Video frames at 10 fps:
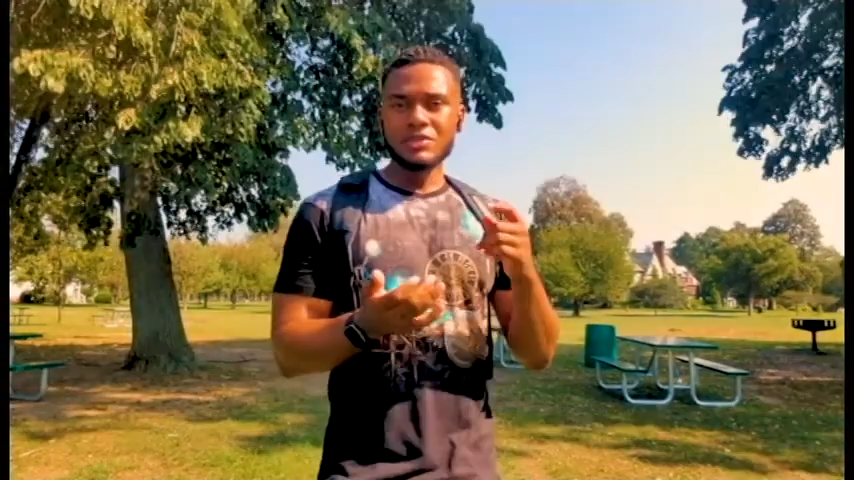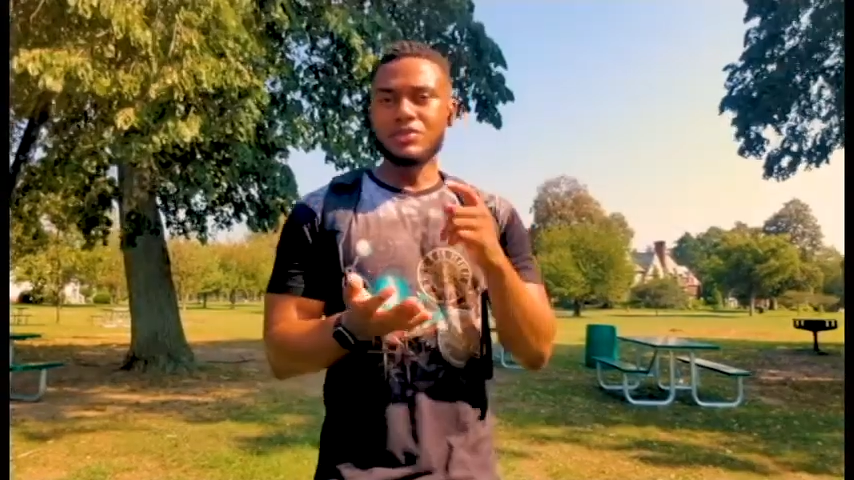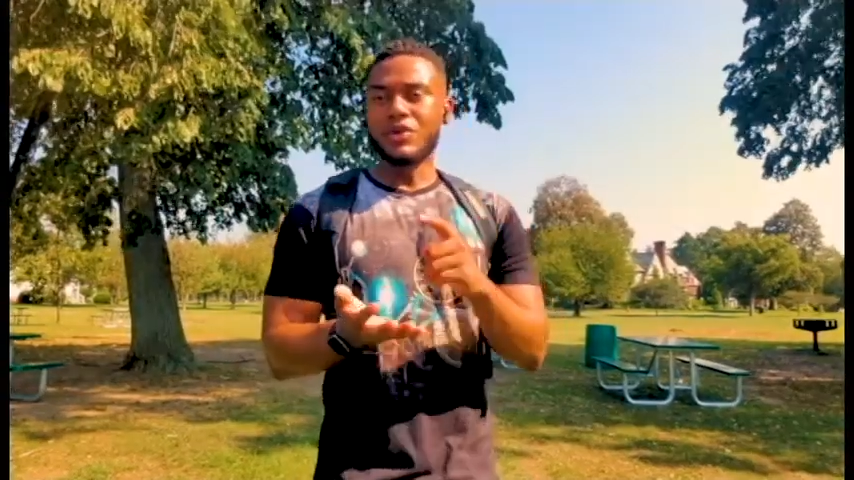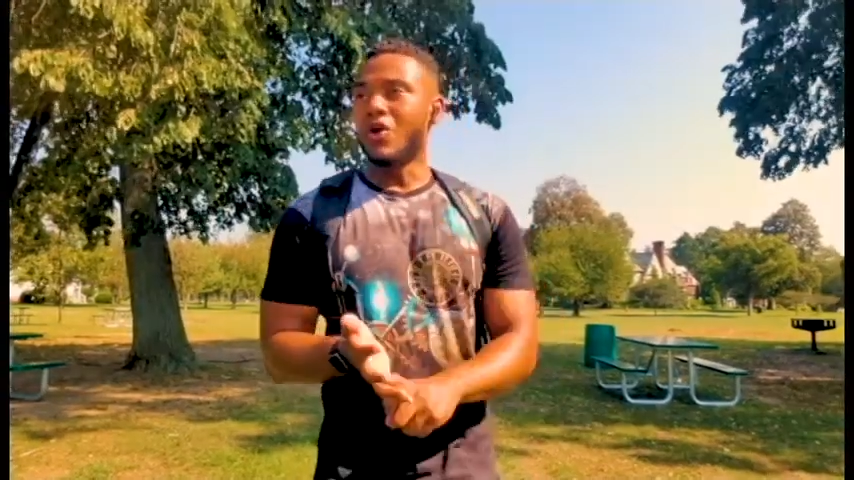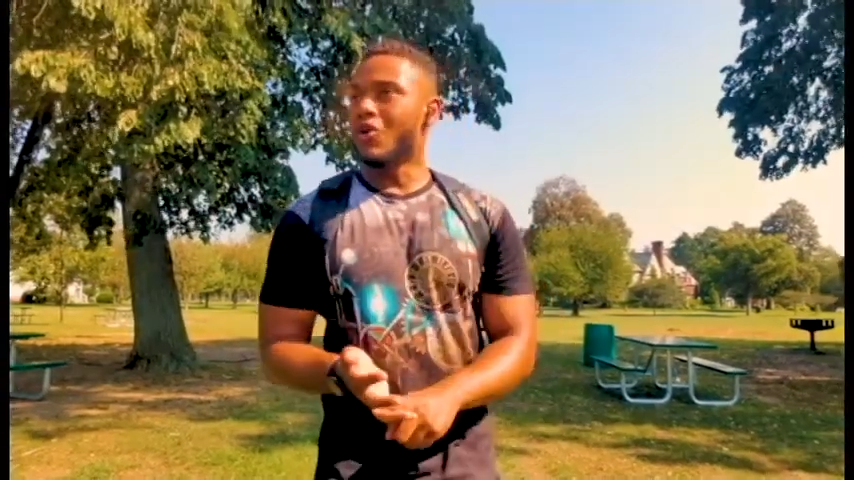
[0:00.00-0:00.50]
do
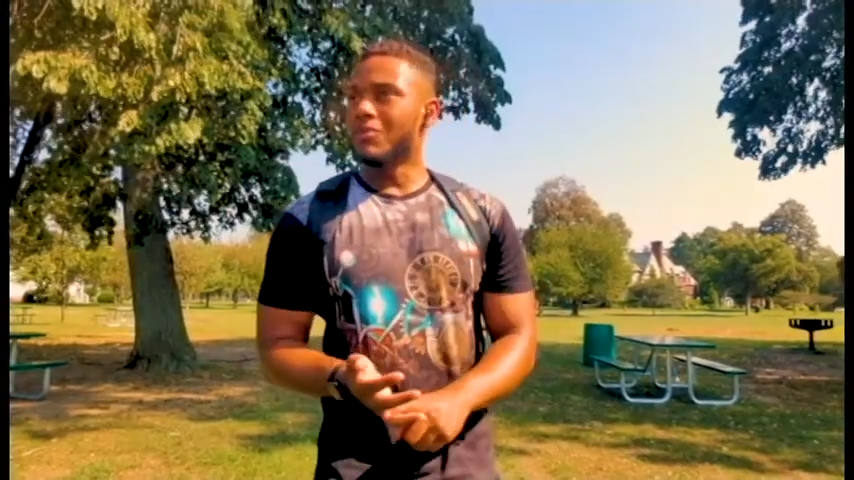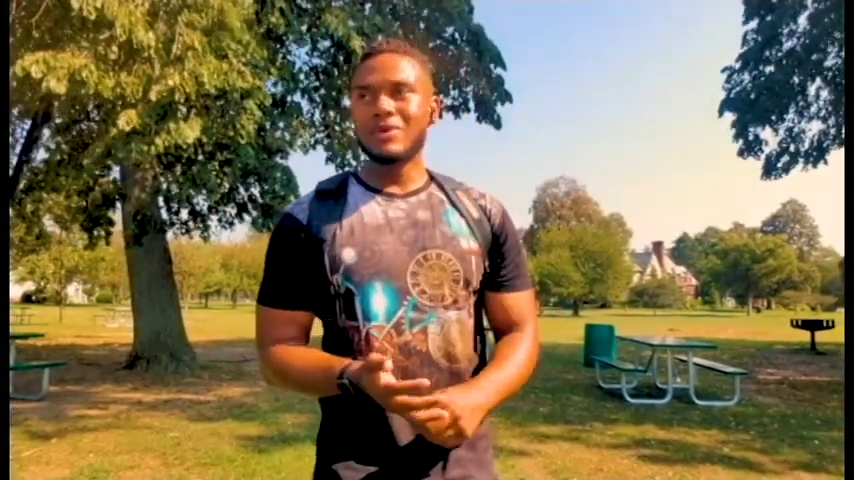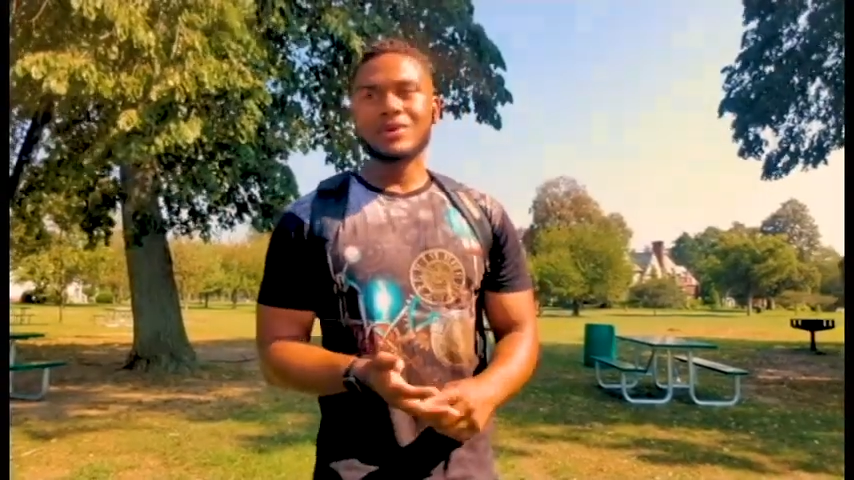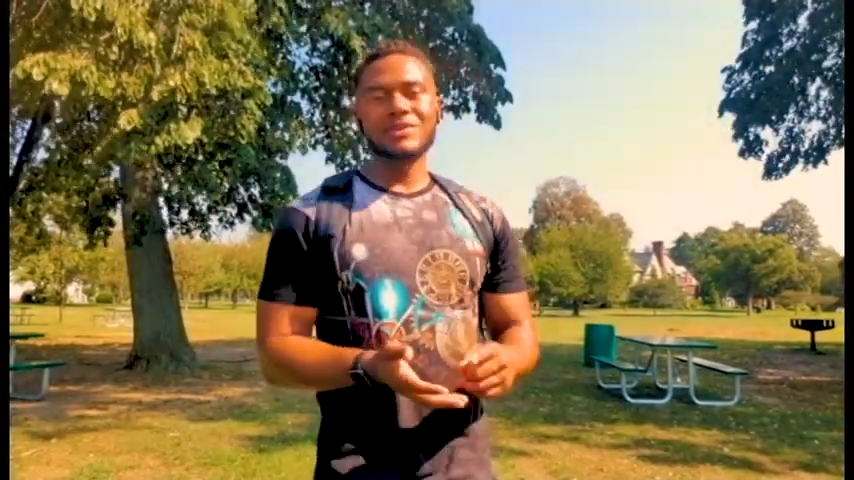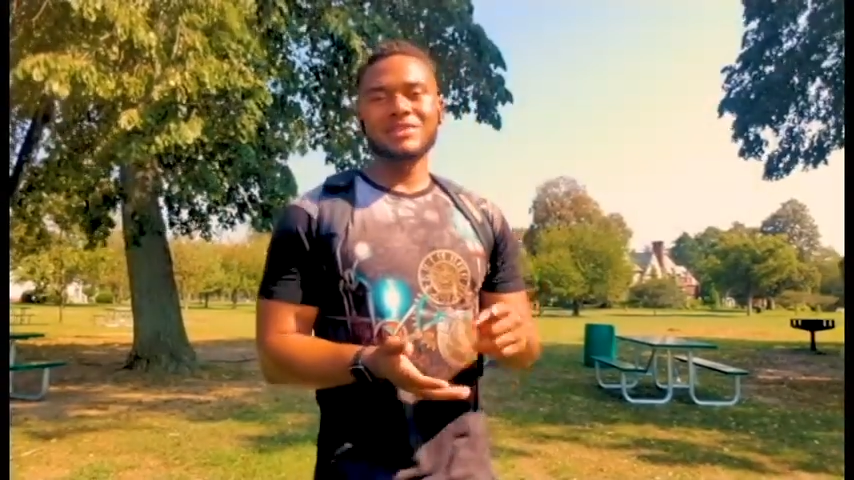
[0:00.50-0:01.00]
the
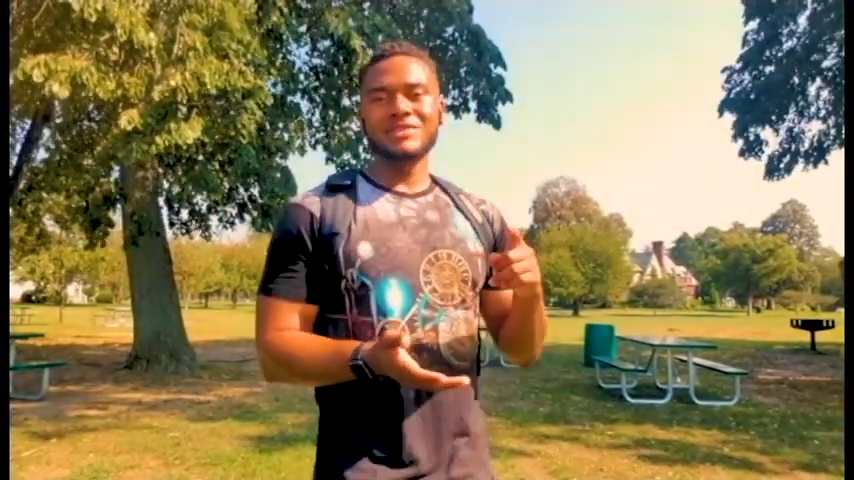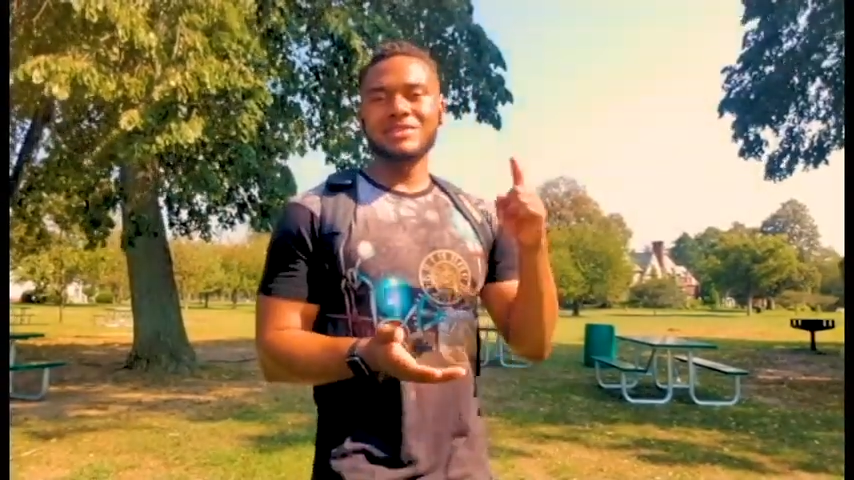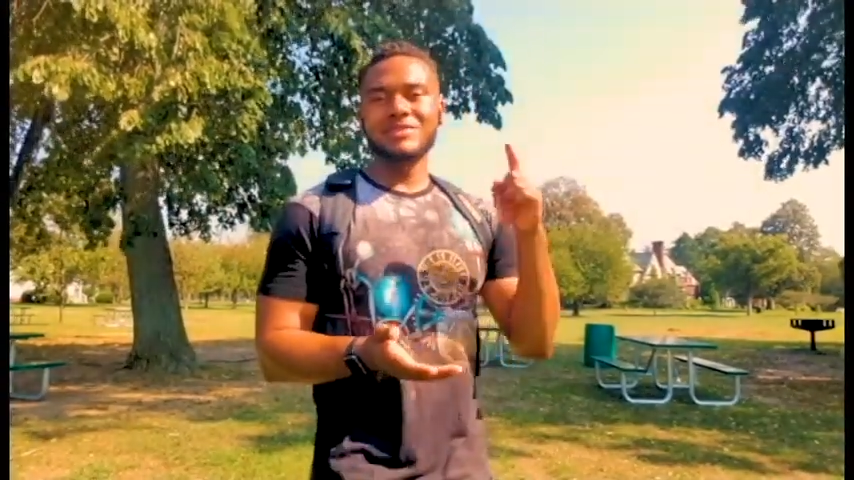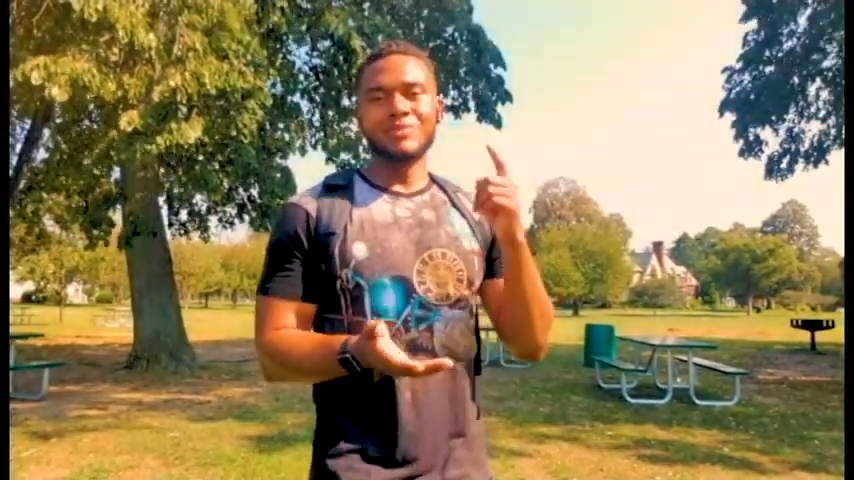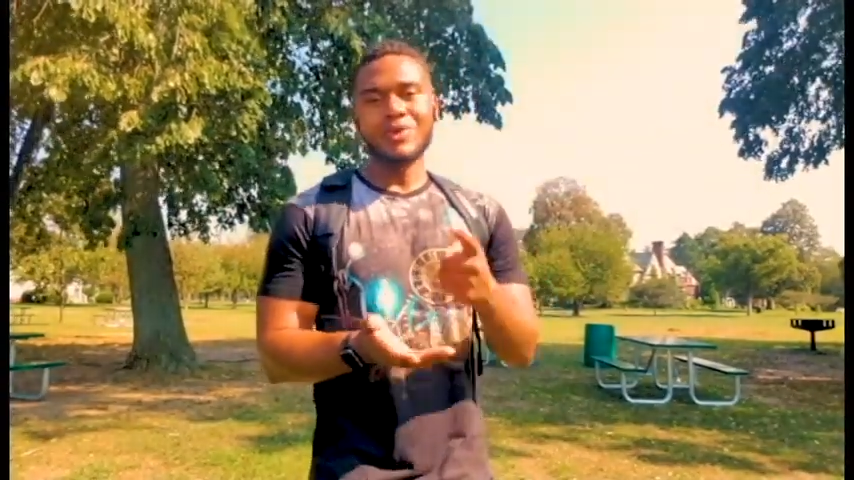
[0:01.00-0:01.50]

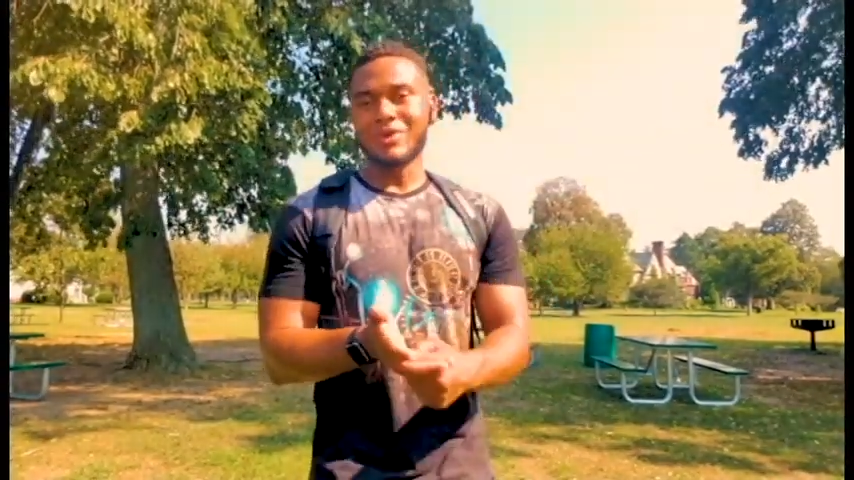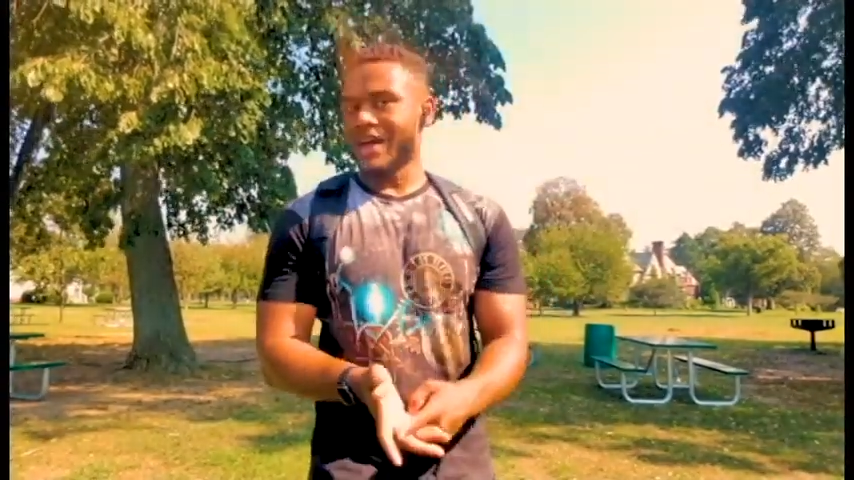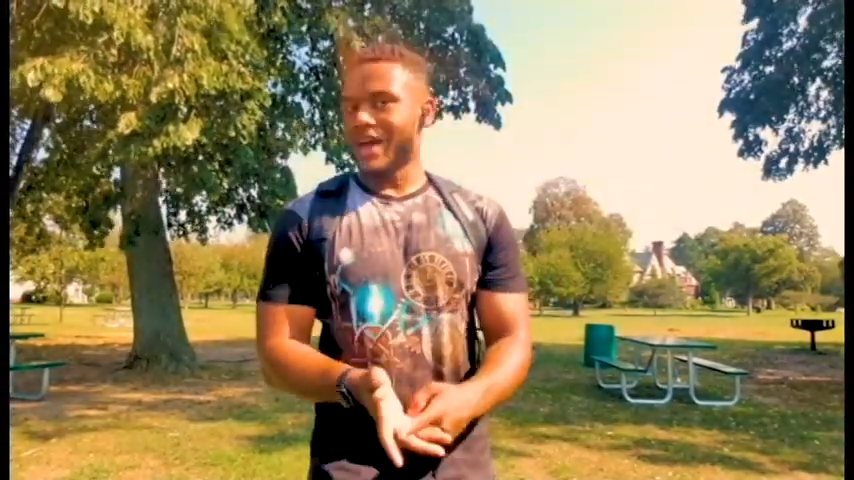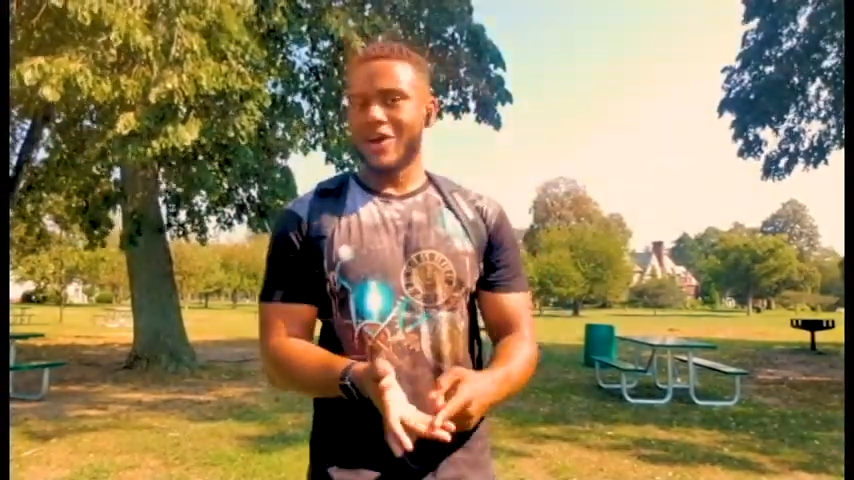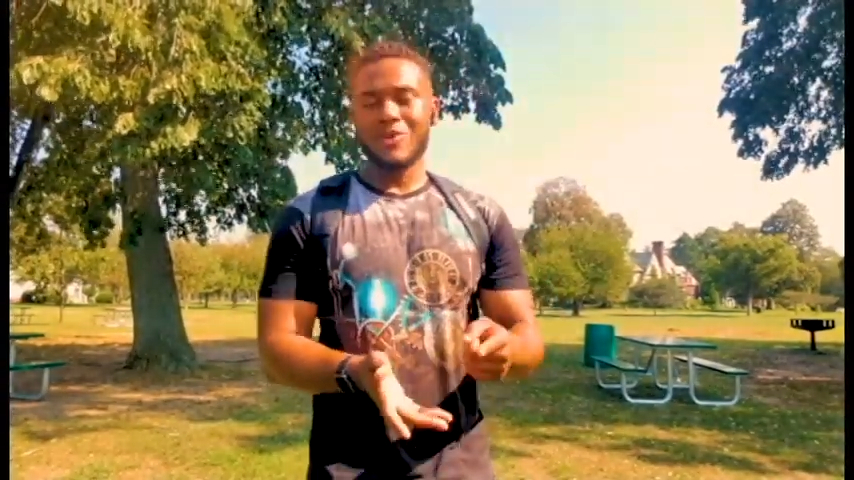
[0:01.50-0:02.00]
homeworks, work
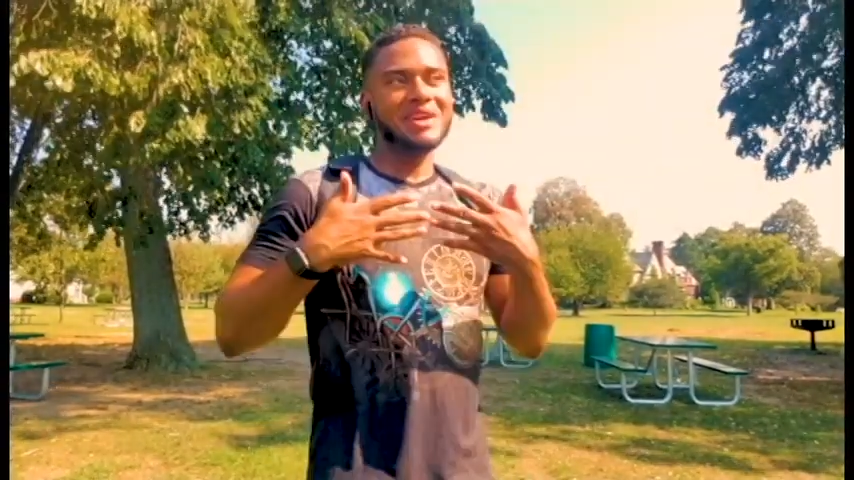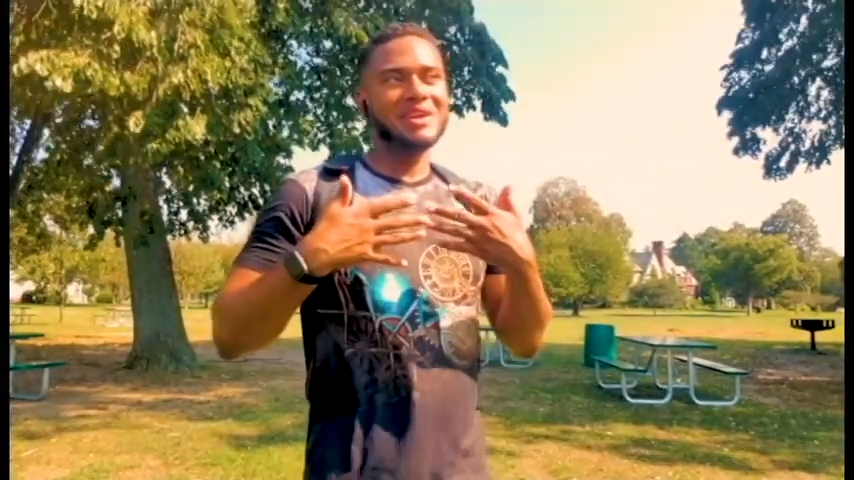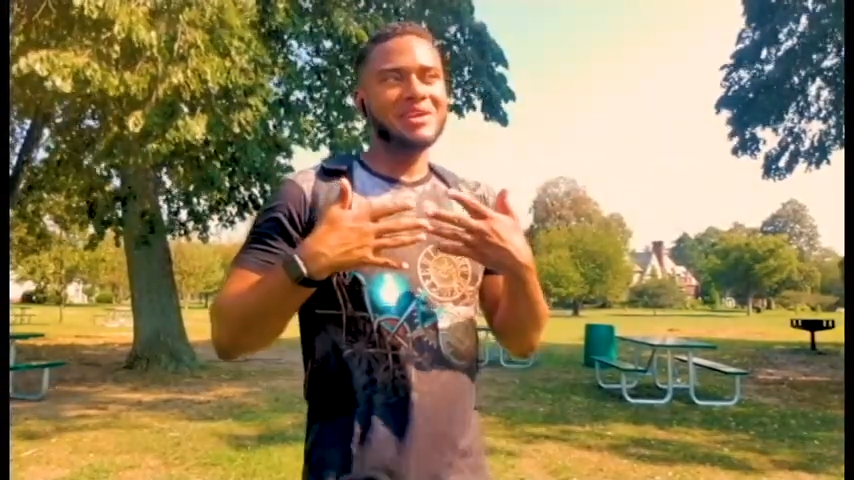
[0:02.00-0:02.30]
out,